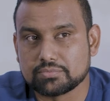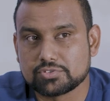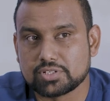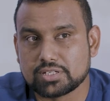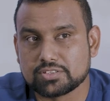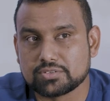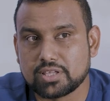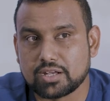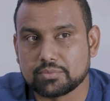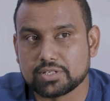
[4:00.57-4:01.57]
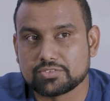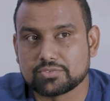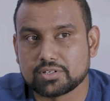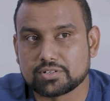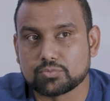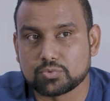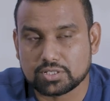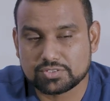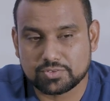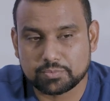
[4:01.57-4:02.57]
studies database where it
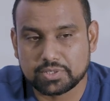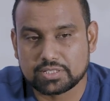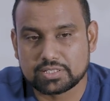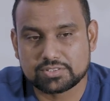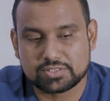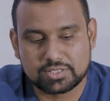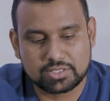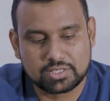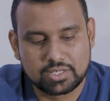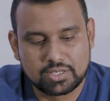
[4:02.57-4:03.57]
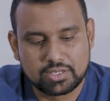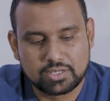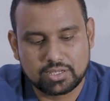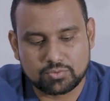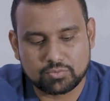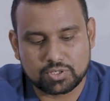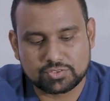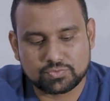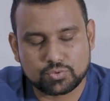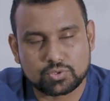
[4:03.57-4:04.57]
works for PTSD, it
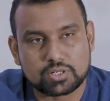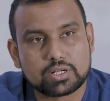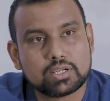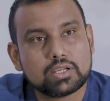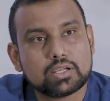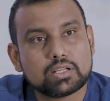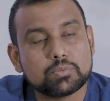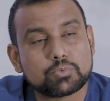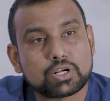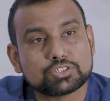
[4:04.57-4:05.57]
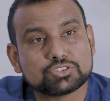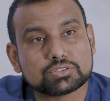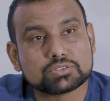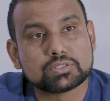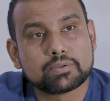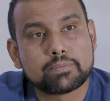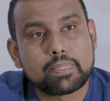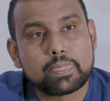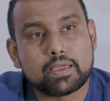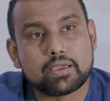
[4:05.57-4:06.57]
works for depression,
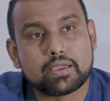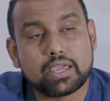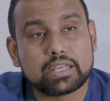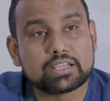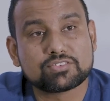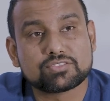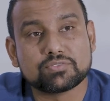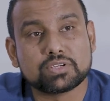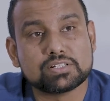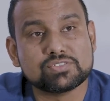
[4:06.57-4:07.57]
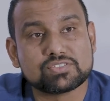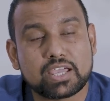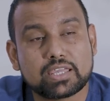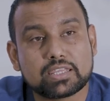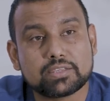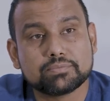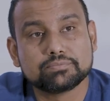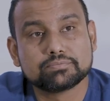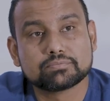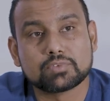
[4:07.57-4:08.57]
headaches, severe anxiety,
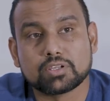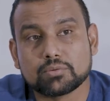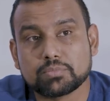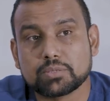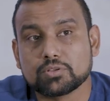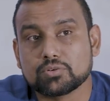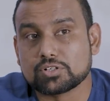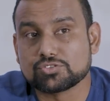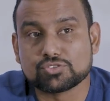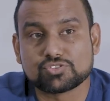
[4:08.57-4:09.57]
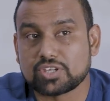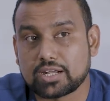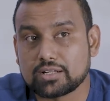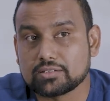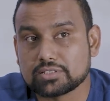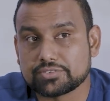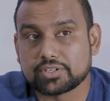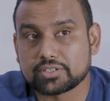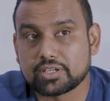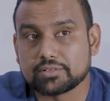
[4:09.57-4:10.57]
people who are suicidal, things
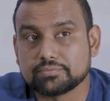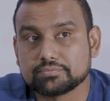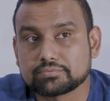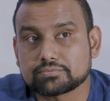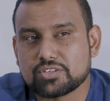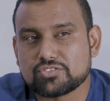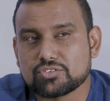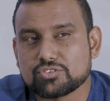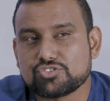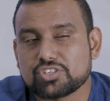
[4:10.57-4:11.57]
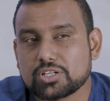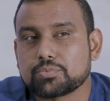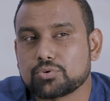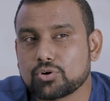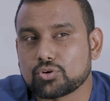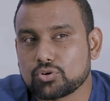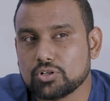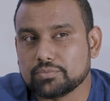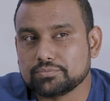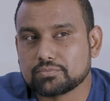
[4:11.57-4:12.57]
like that. There is no set
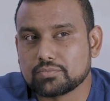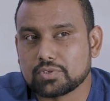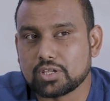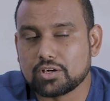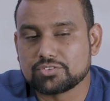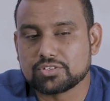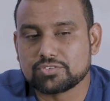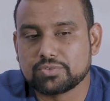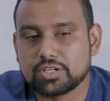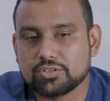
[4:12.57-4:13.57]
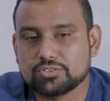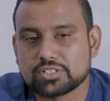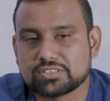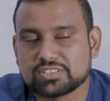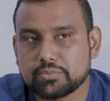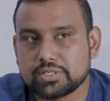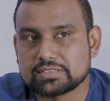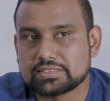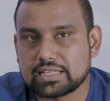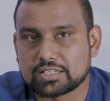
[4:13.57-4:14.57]
protocol. Now, since we are using
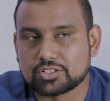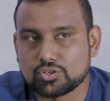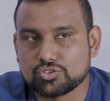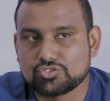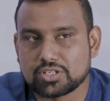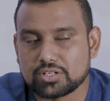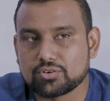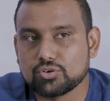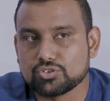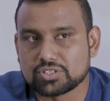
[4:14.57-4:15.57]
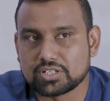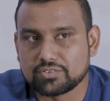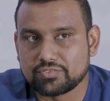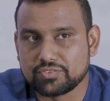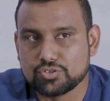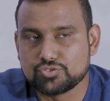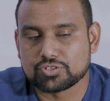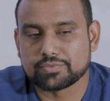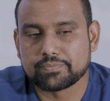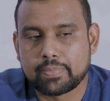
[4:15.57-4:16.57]
sub-anesthetic dose and it goes in an
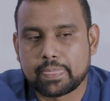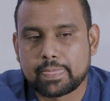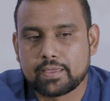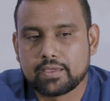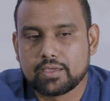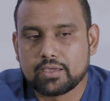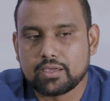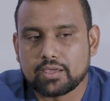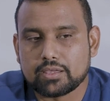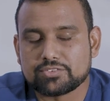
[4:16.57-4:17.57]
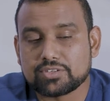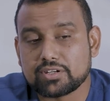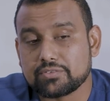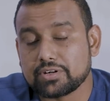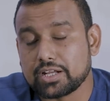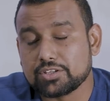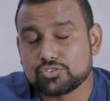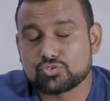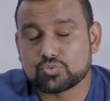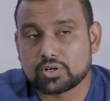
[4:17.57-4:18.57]
infusion, at the center where I
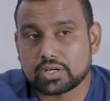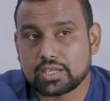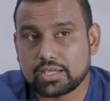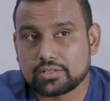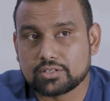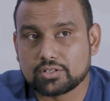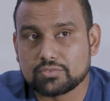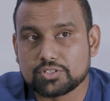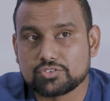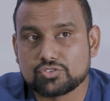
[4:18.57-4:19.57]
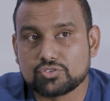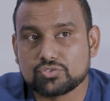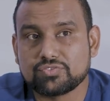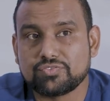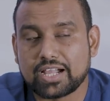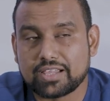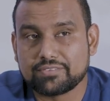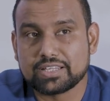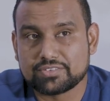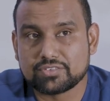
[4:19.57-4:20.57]
used to work at, we used to do
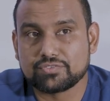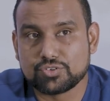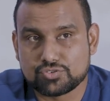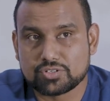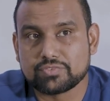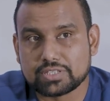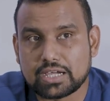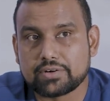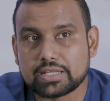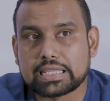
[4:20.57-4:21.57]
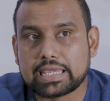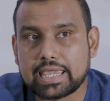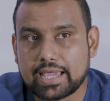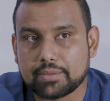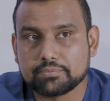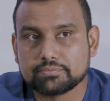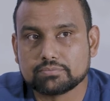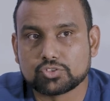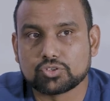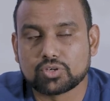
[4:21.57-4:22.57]
5 days infusion without any gap.
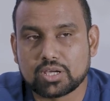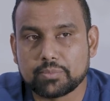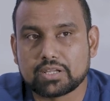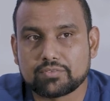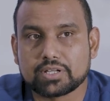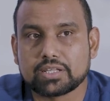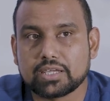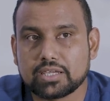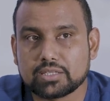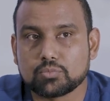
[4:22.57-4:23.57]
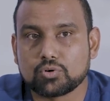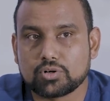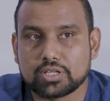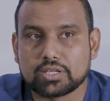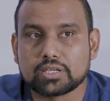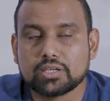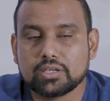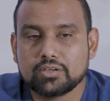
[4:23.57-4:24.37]
So you come in every day in the morning.